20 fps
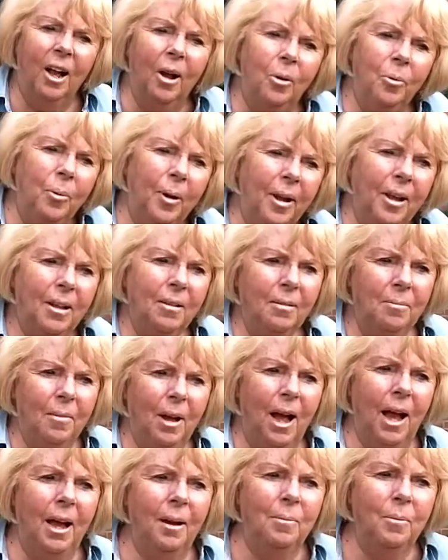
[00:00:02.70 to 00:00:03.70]
Oh, well,
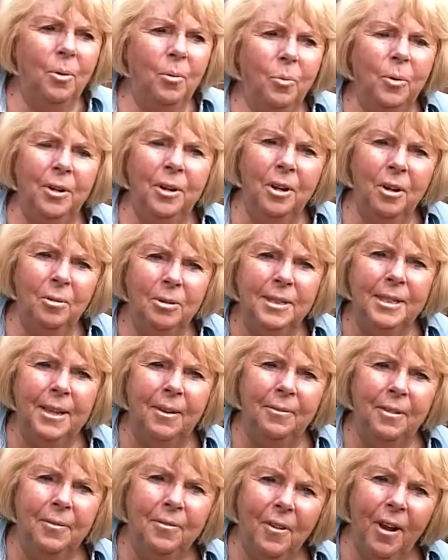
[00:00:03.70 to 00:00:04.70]
I'm a widow, a
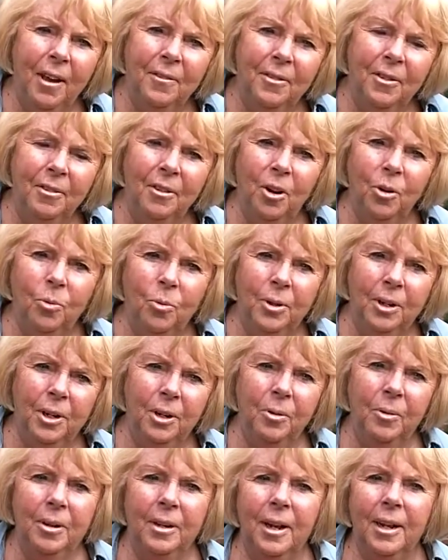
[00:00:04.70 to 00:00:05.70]
75-year-old
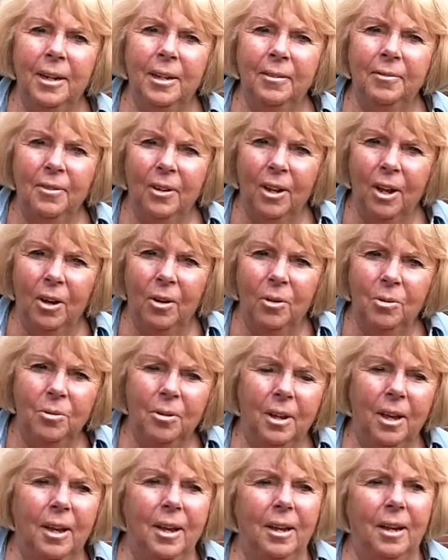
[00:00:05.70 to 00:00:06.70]
widow, and I live
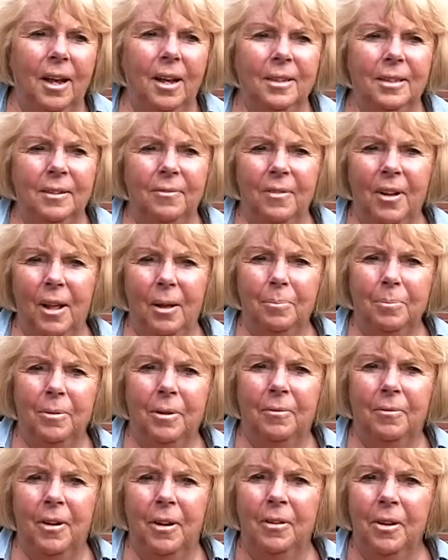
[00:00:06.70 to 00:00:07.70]
alone, and I
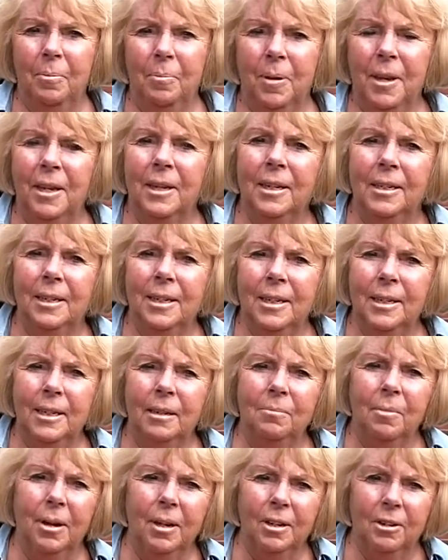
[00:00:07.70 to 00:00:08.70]
developed a very bad leak
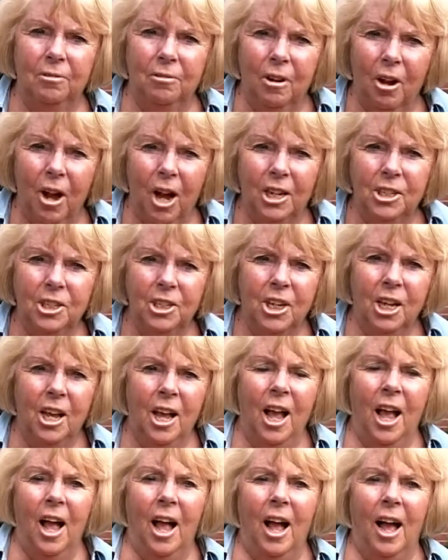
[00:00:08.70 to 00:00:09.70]
in my garage.
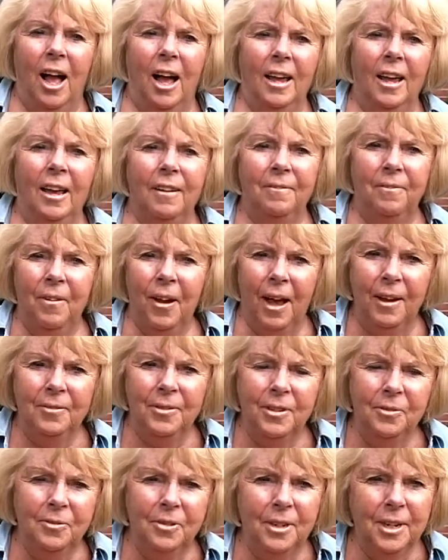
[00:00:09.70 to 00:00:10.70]
I had
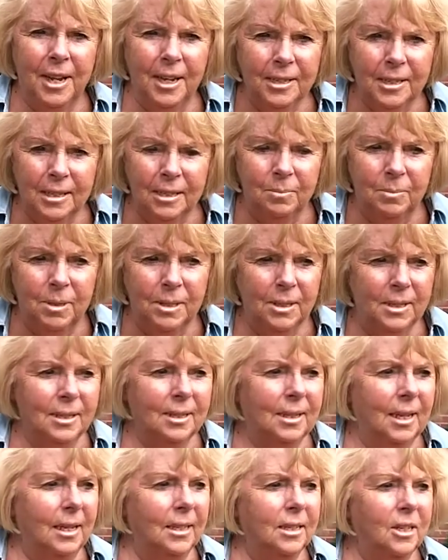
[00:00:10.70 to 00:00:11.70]
five different
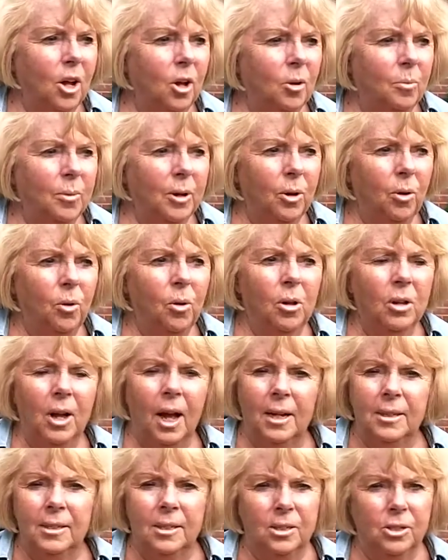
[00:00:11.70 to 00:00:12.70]
estimates. They told me all
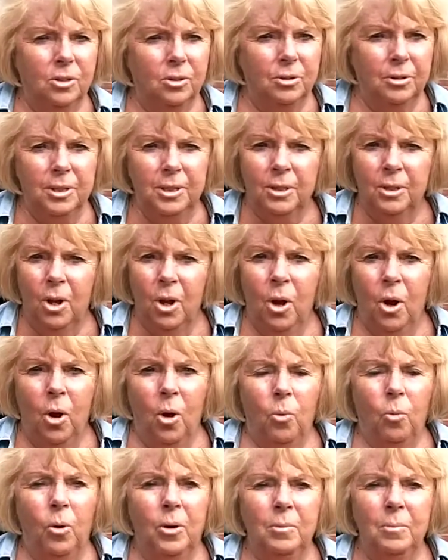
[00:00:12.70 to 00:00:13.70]
kinds of stories.
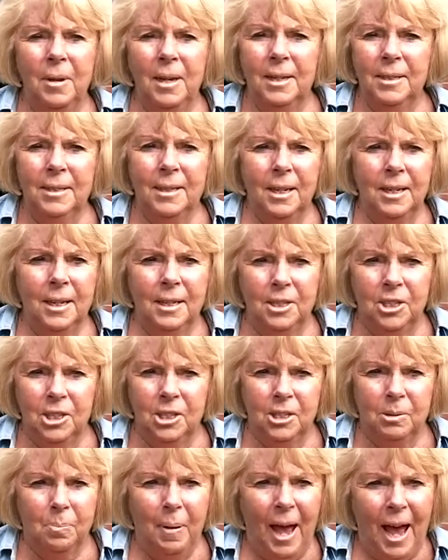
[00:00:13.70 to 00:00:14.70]
One man said he'd
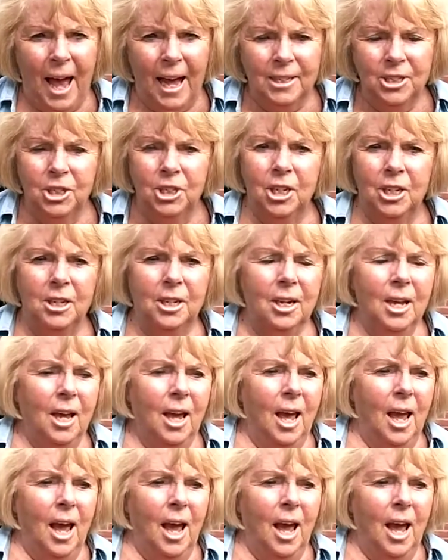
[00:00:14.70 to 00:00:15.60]
just patch it,